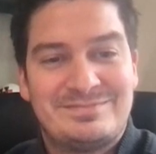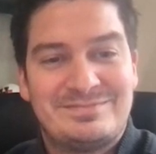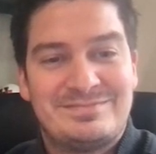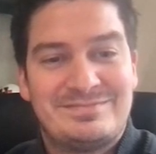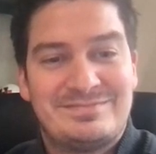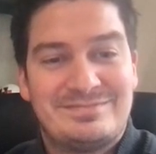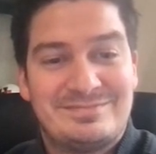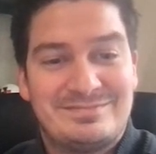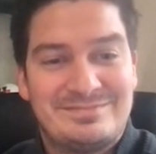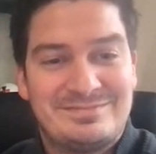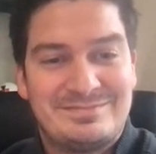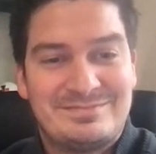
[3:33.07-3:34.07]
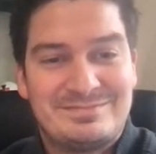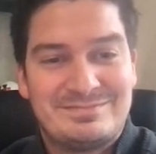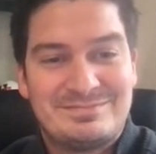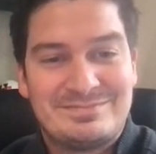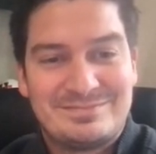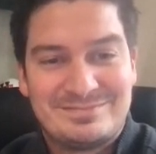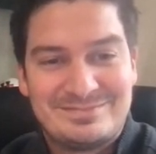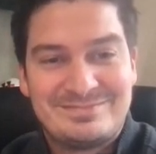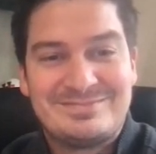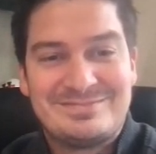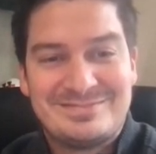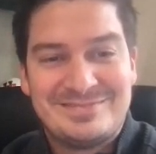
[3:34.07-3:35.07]

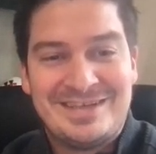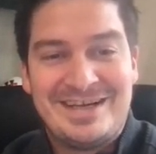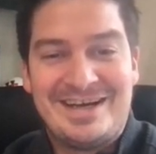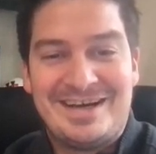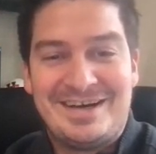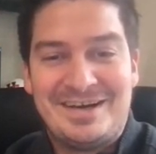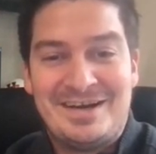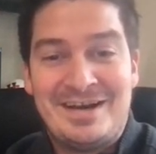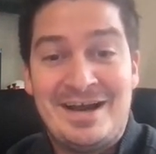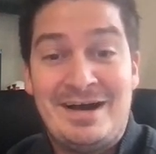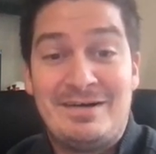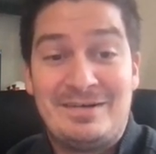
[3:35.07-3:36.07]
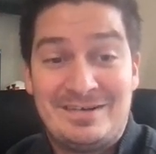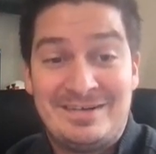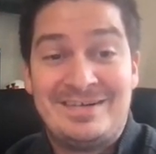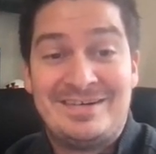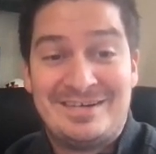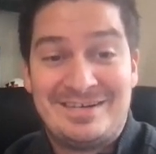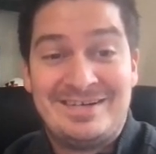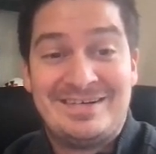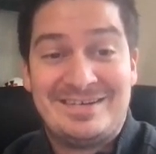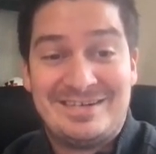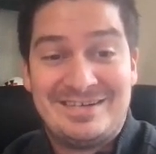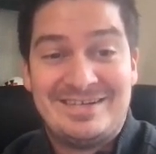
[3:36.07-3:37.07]

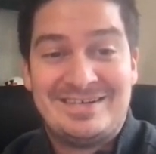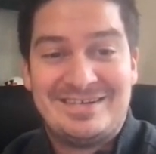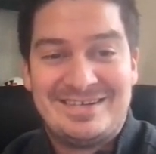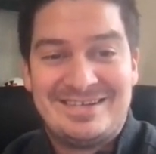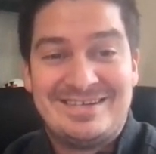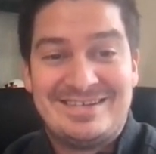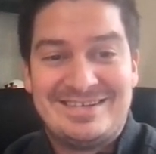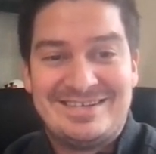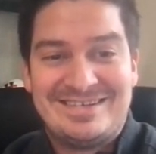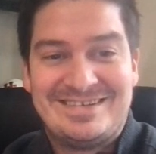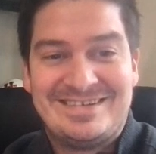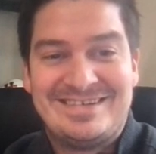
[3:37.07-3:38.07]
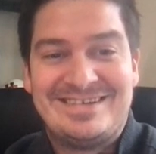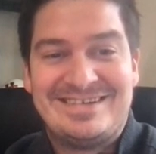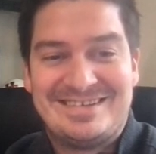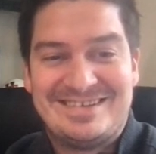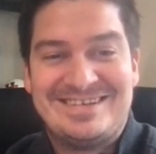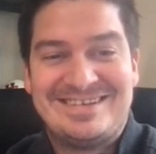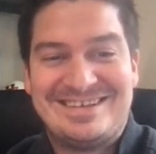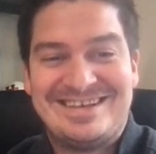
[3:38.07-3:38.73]
No words are spoken by the person on screen.